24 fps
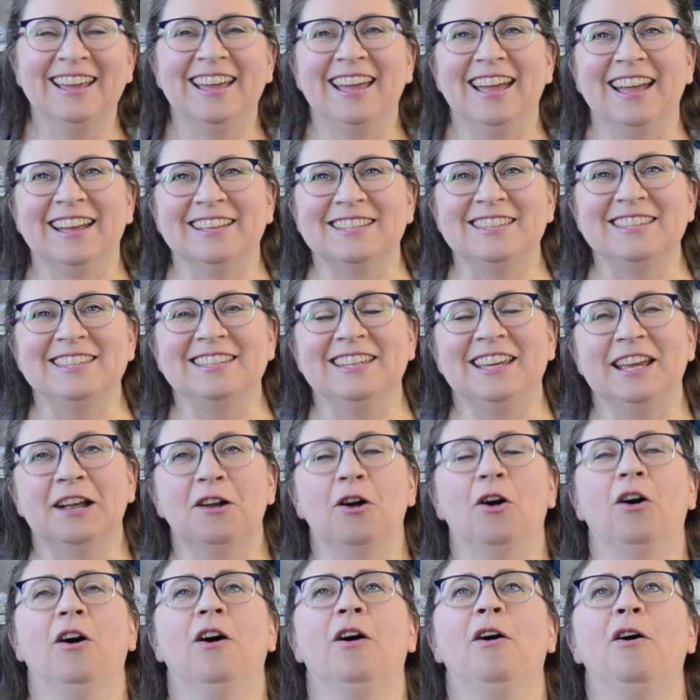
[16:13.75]
and
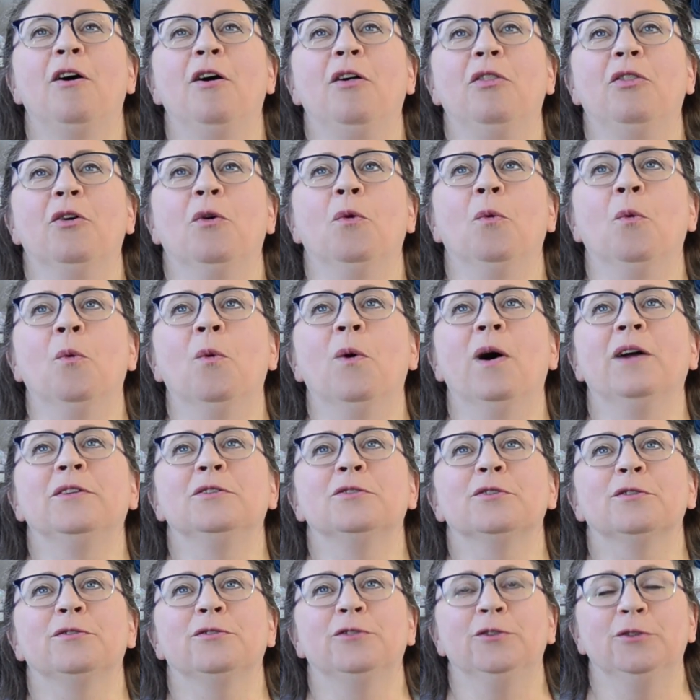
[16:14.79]
seeing all the
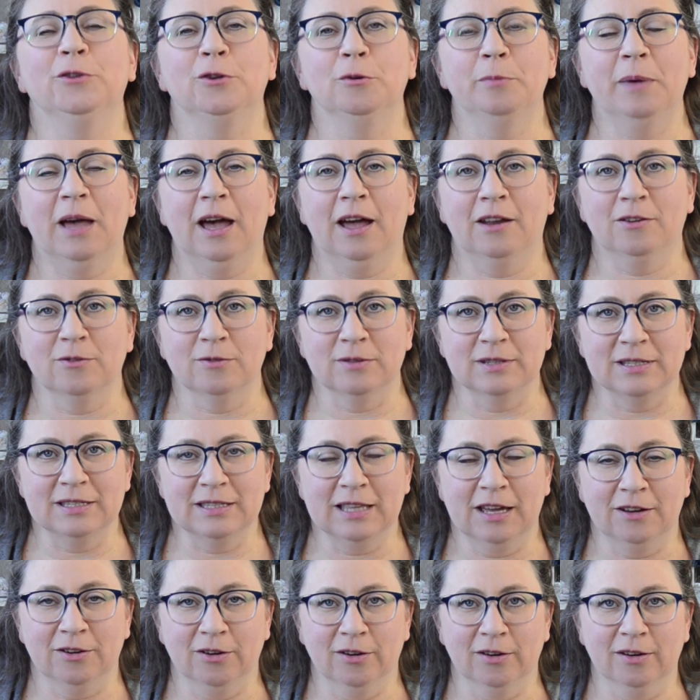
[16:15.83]
wonderful new patterns
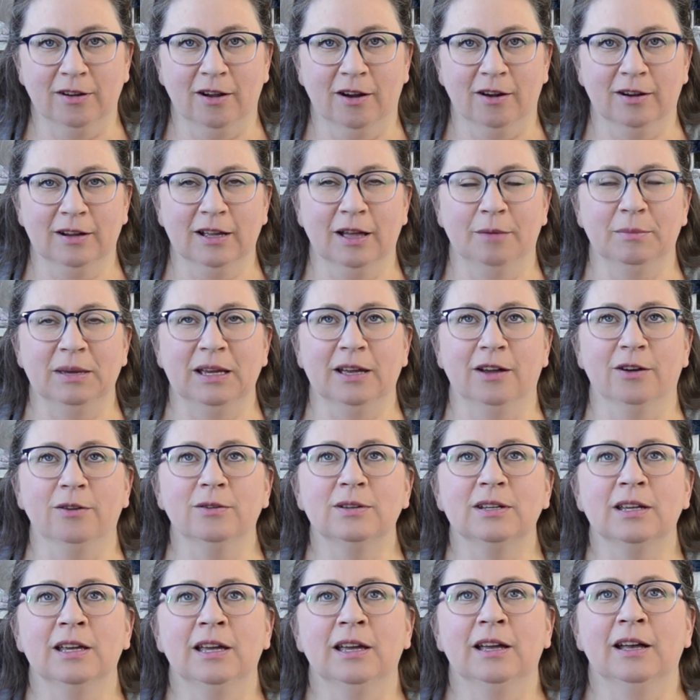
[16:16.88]
that are coming
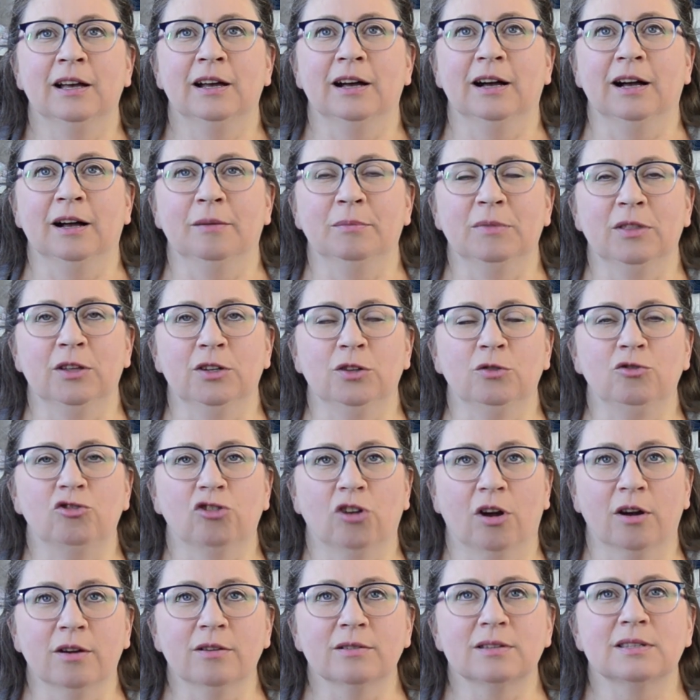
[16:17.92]
out, the new
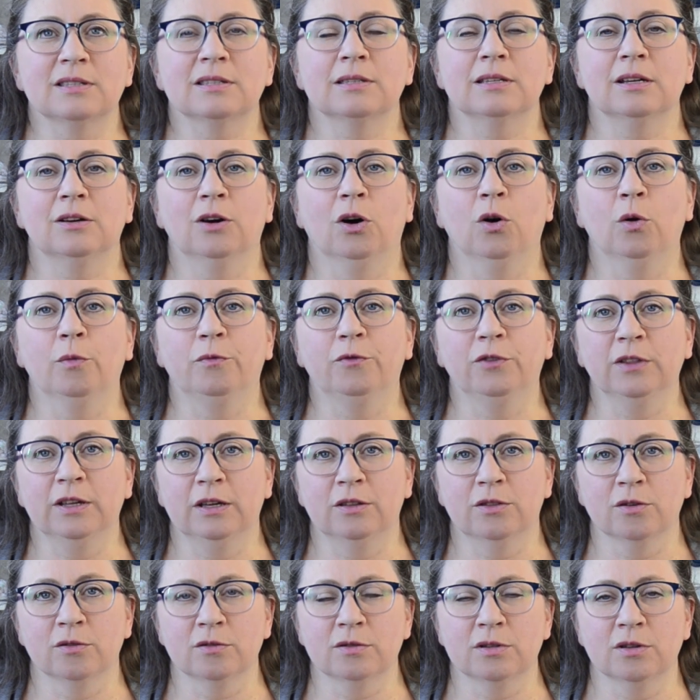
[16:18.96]
charts.
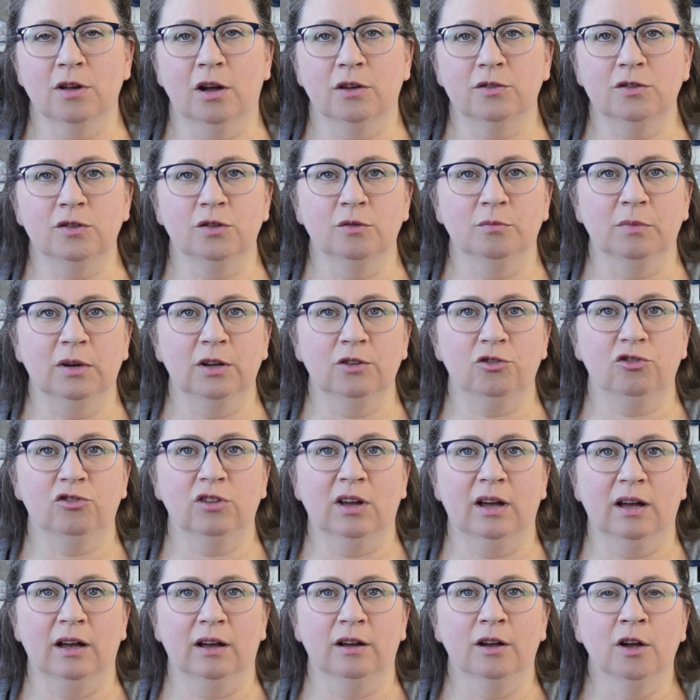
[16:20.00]
Hopefully there's not too much
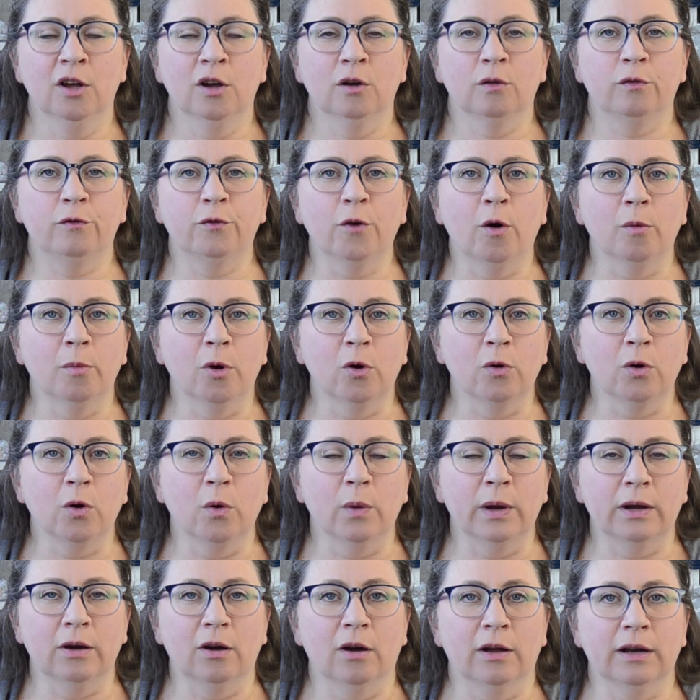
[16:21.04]
FOMO
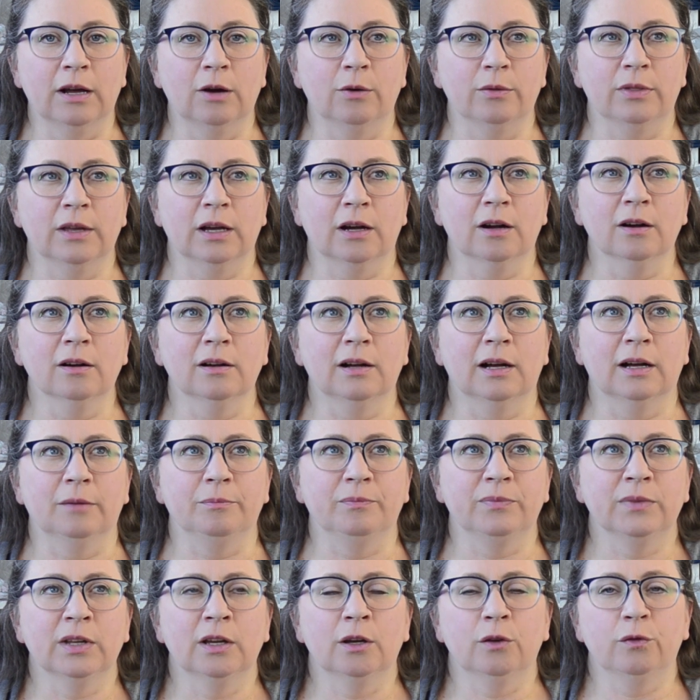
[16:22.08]
going on out
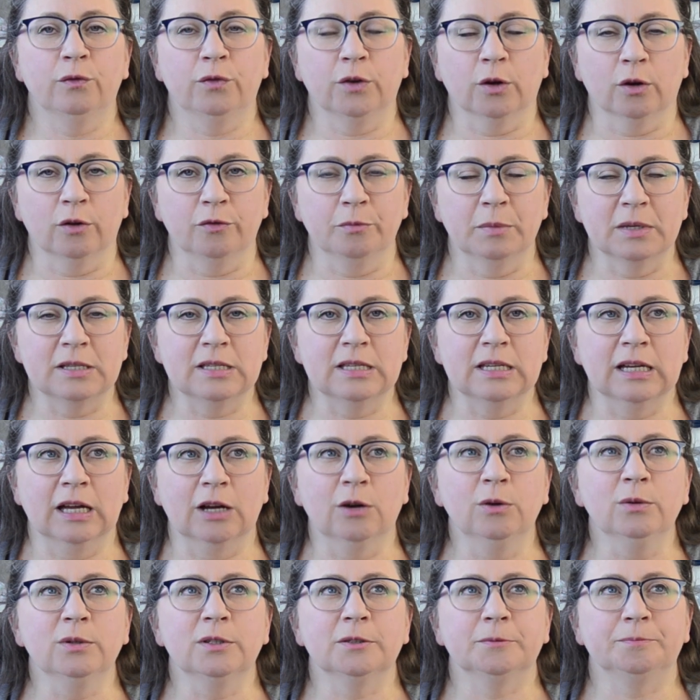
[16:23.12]
there, fear of missing
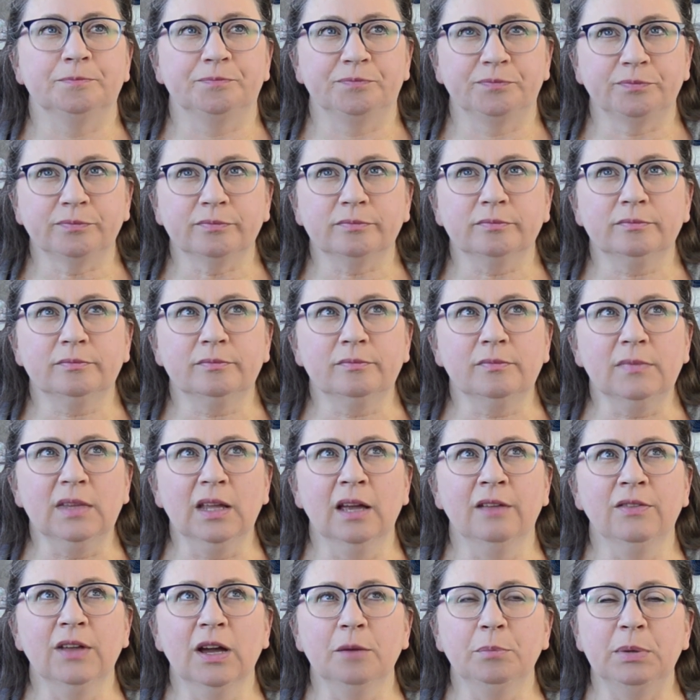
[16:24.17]
out,
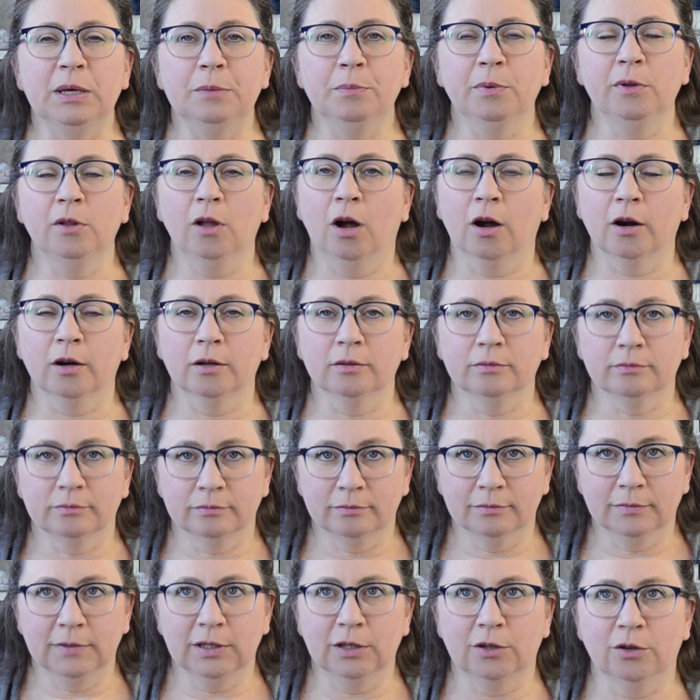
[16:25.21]
and that people are,
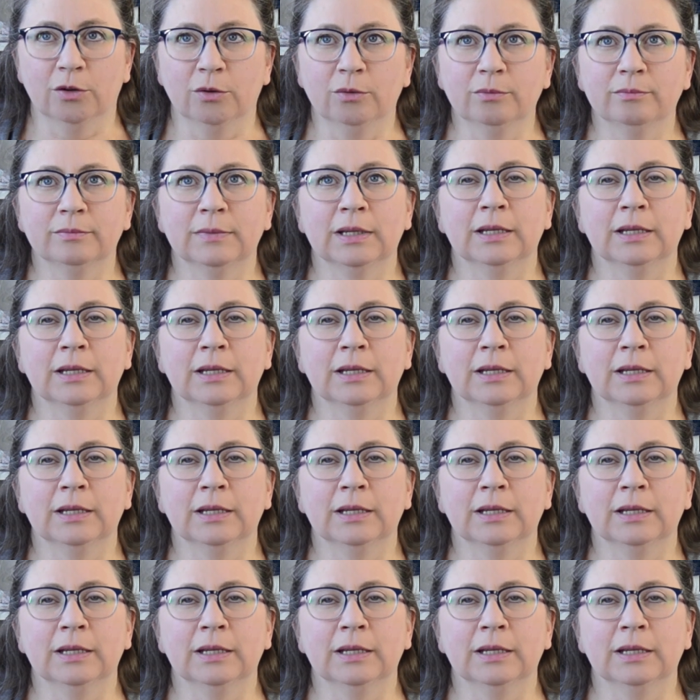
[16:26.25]
you know,